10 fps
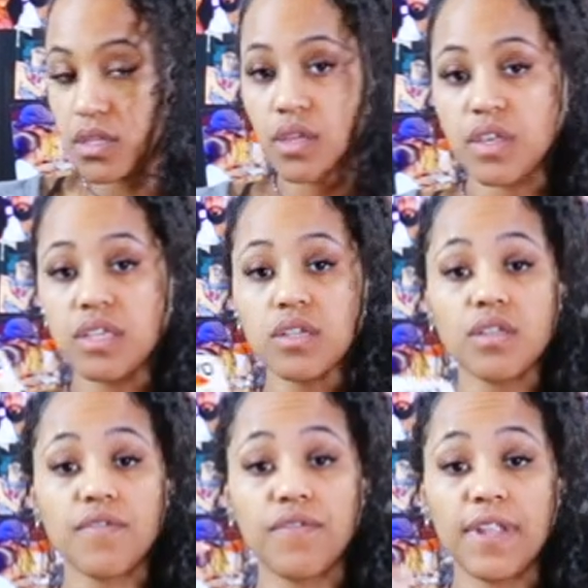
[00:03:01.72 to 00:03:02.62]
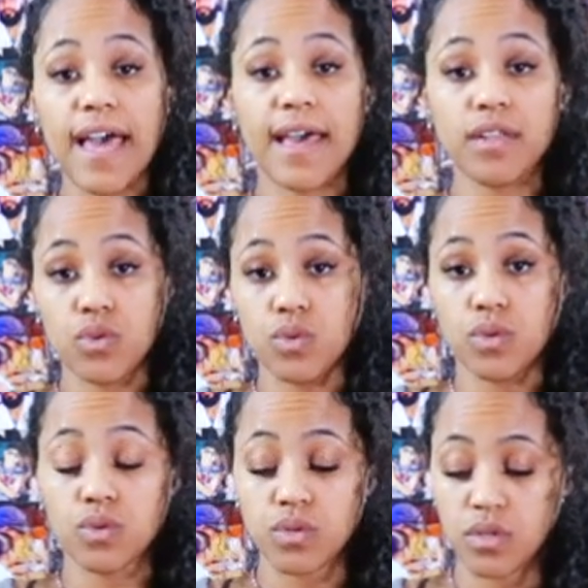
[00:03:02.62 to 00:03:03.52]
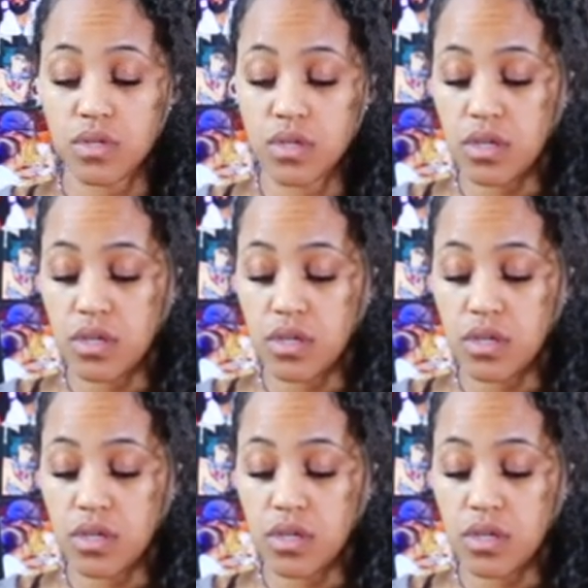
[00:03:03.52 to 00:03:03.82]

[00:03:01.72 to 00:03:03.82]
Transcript: So these are the flat noodles.